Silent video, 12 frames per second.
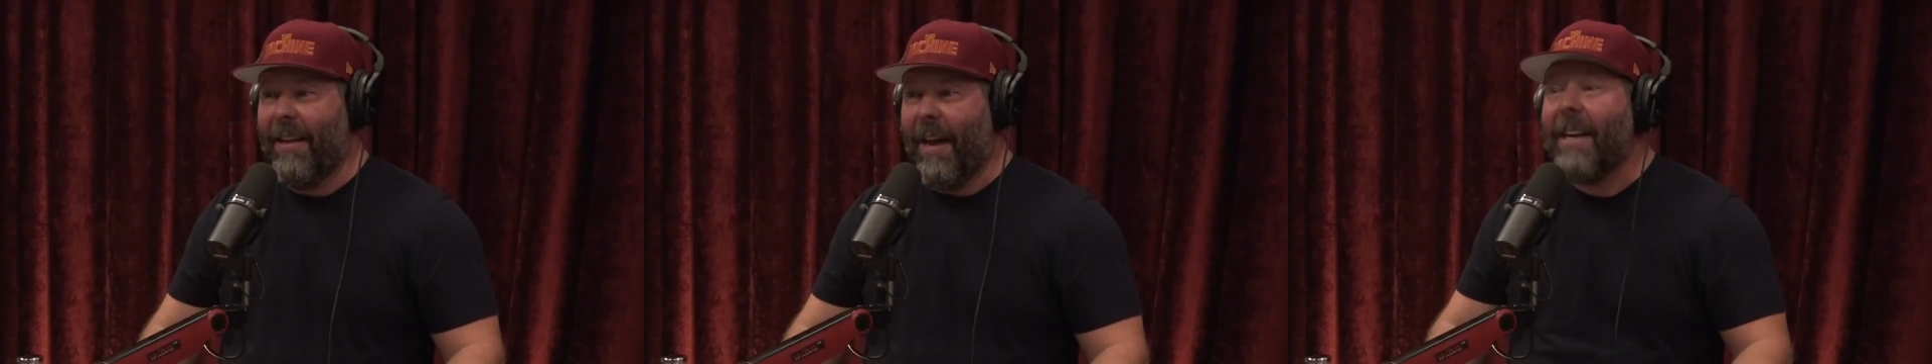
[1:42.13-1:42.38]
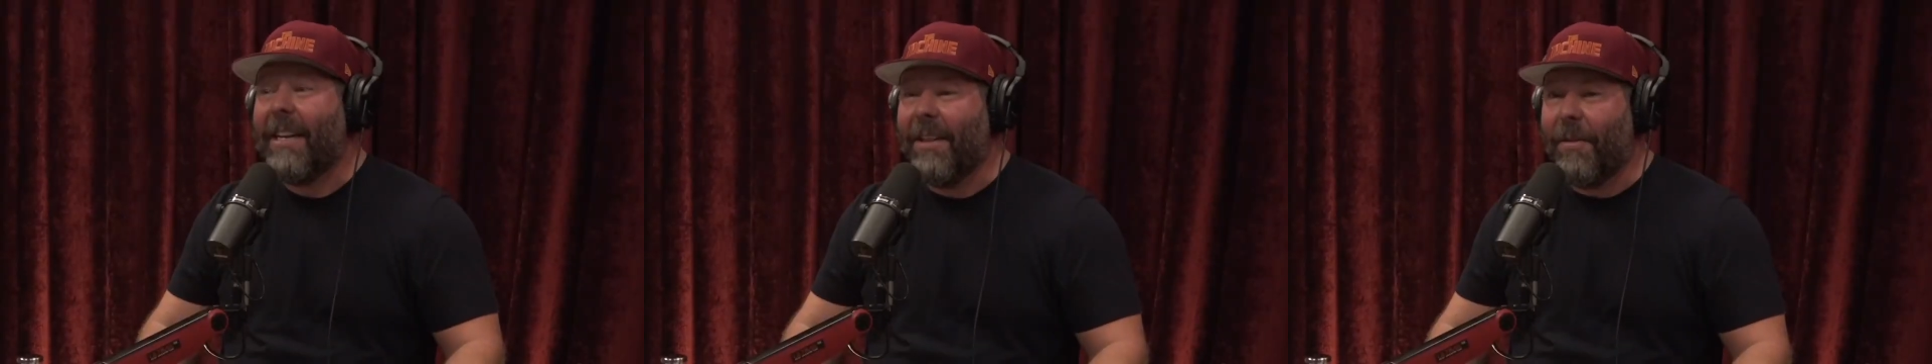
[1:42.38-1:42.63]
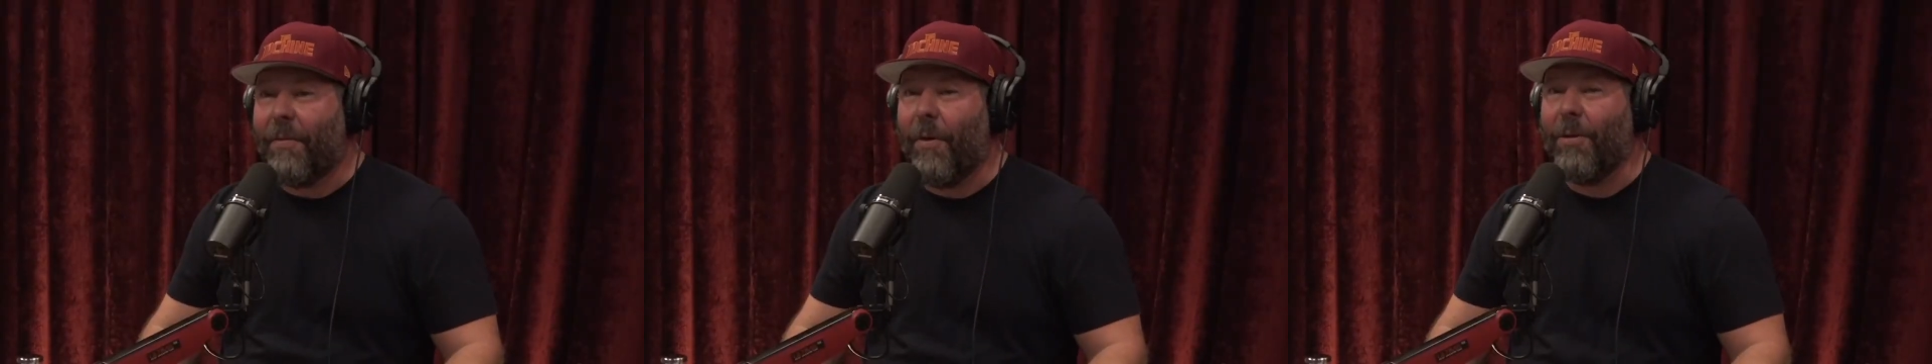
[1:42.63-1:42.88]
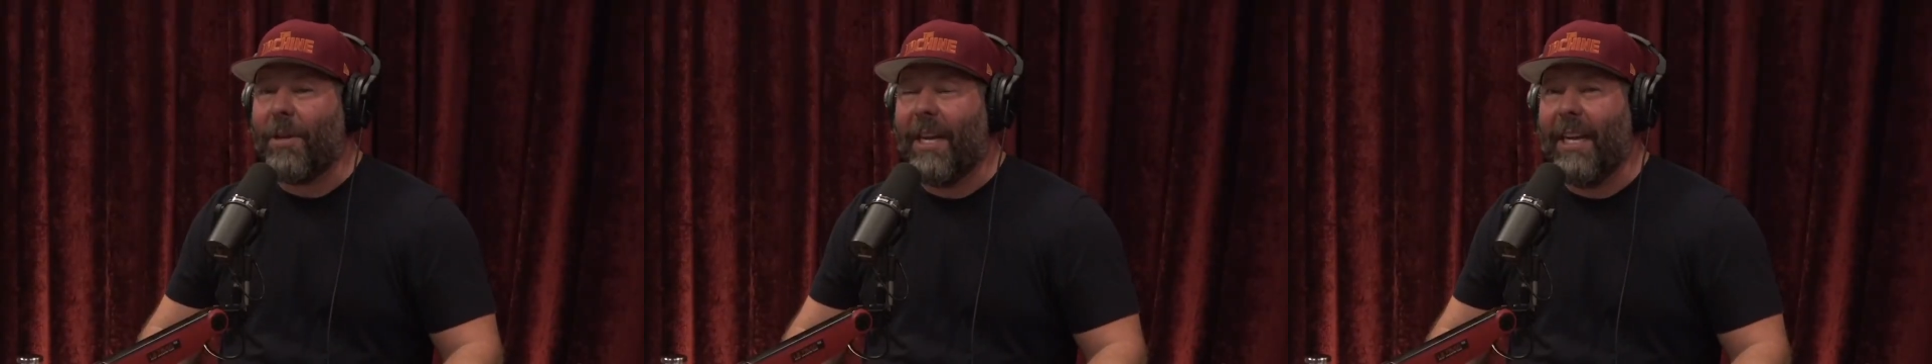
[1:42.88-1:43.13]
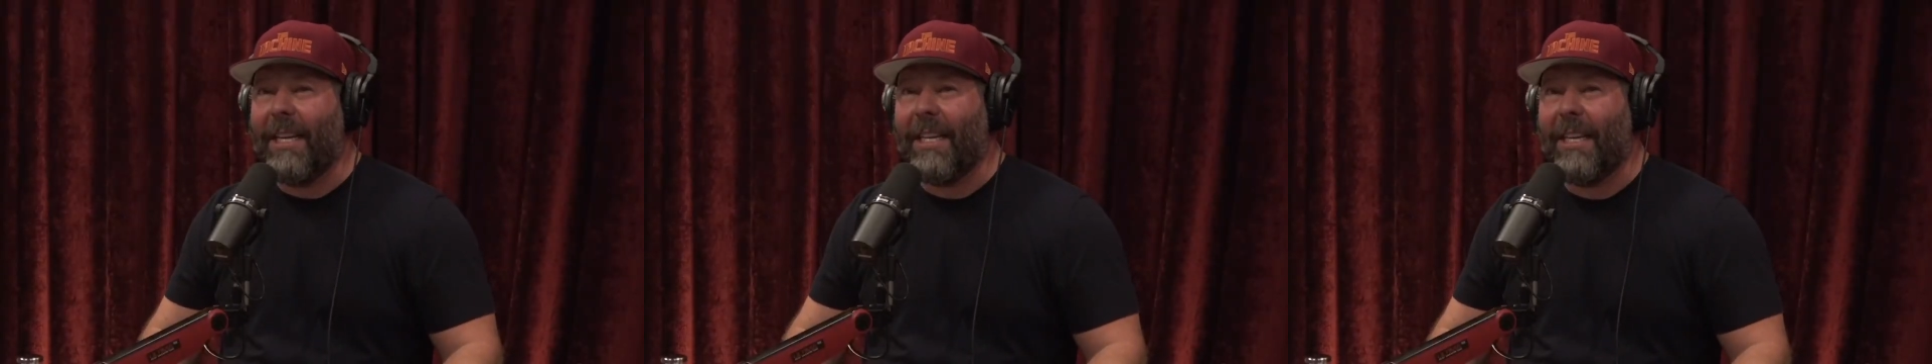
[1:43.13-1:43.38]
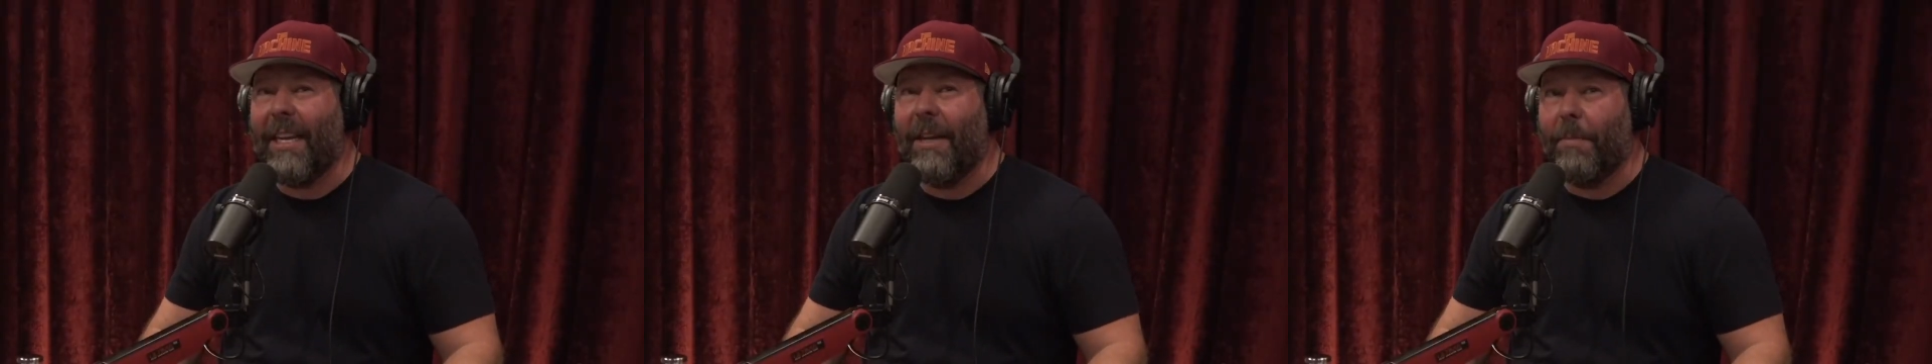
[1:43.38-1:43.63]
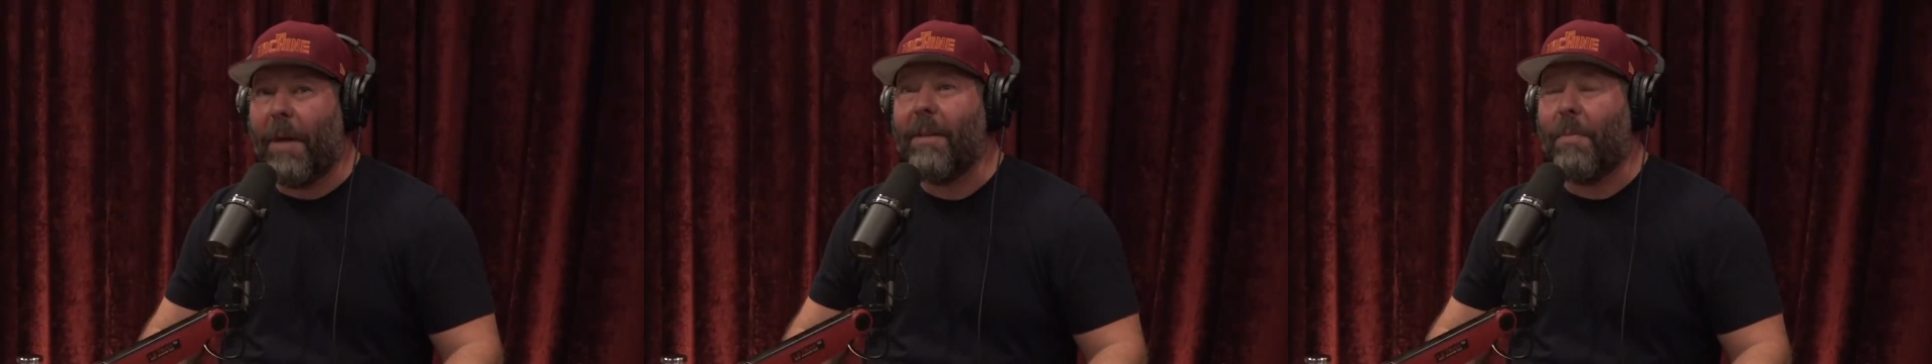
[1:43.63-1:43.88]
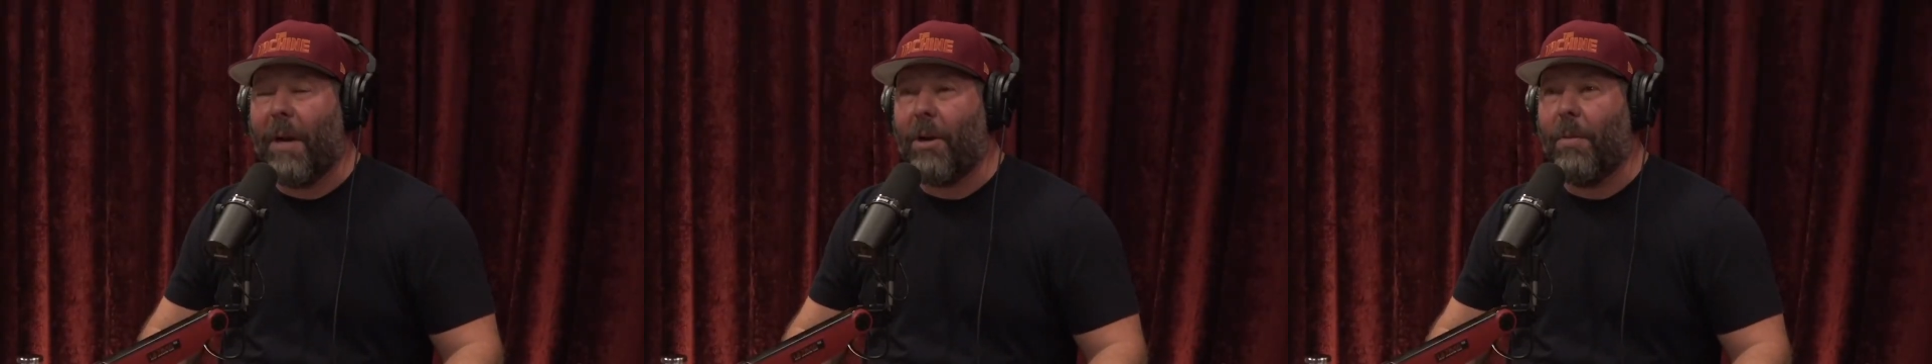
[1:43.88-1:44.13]
I did the first kiss.
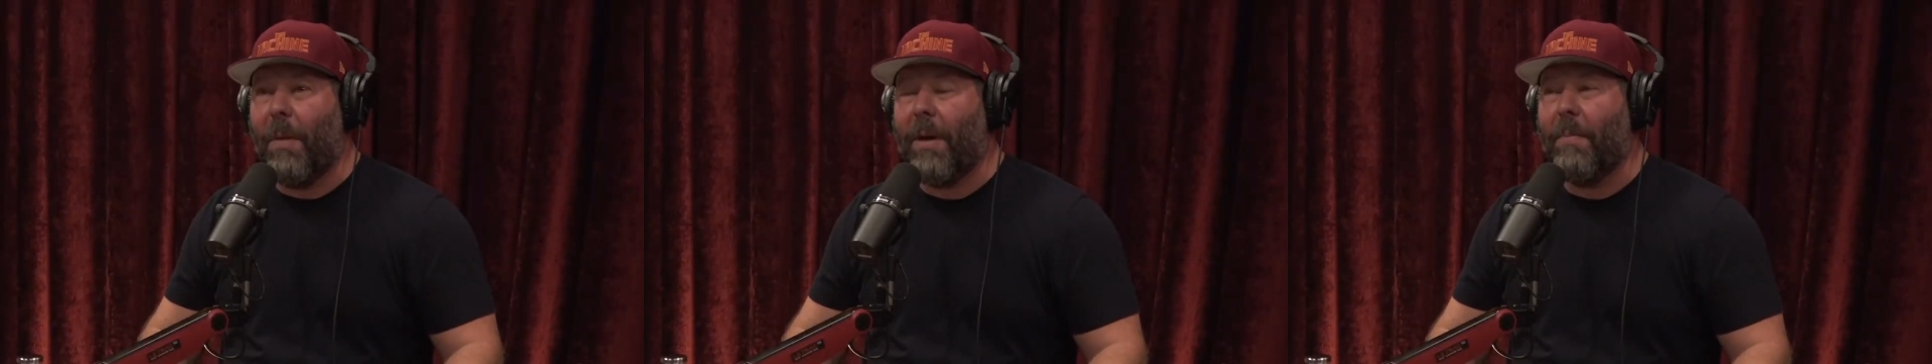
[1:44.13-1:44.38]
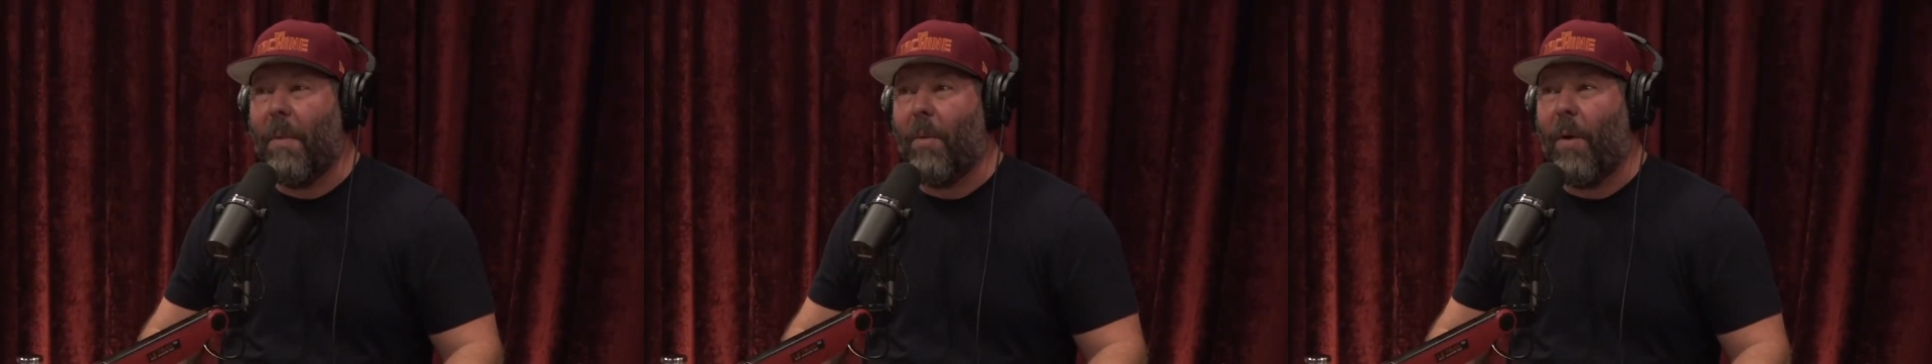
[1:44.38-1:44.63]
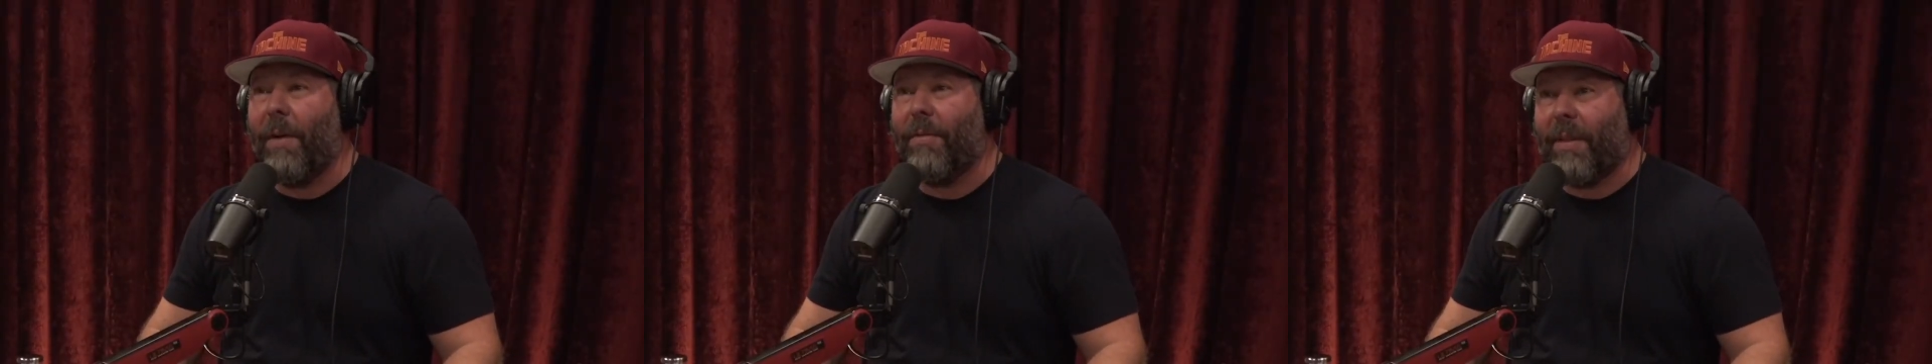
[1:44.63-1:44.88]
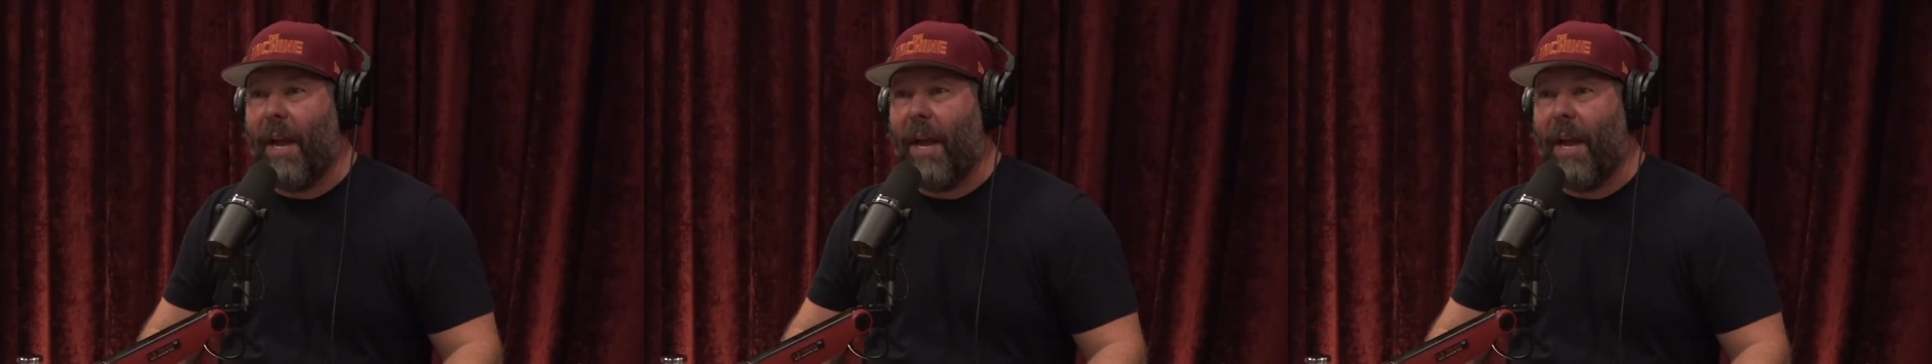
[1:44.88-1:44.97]
My wife,